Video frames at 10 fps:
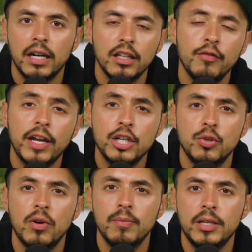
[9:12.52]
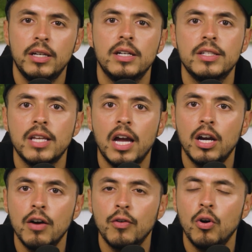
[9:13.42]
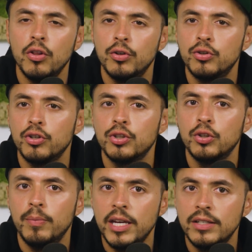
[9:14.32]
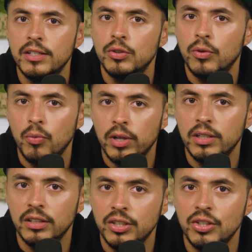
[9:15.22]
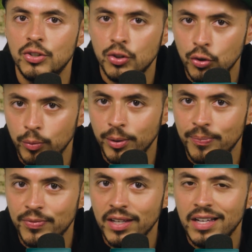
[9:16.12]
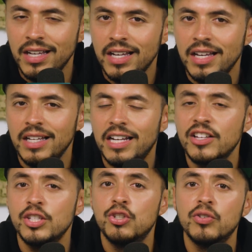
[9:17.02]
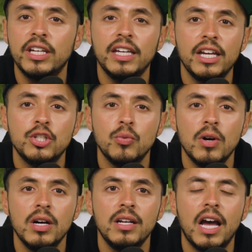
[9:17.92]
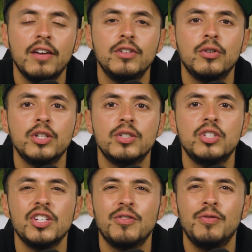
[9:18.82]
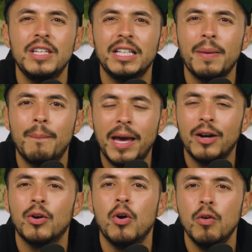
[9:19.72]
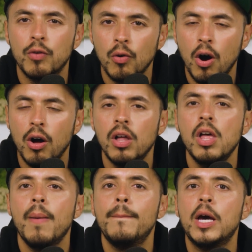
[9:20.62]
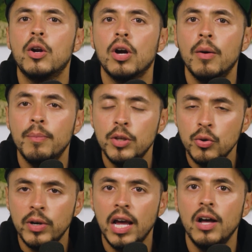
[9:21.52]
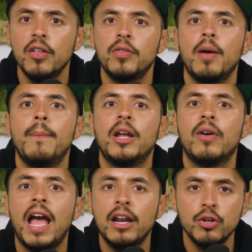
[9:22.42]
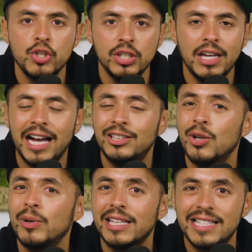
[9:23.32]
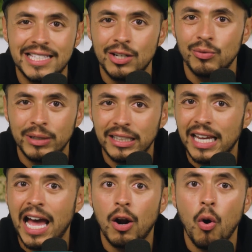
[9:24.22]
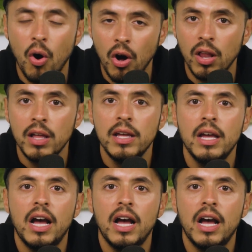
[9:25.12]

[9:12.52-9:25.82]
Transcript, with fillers: And I love AG1 because I cover all the nutritional bases with one delicious scoop. Now, since drinking AG1, I've noticed just feeling better overall. Better immune health, better energy. I don't get sick really at all.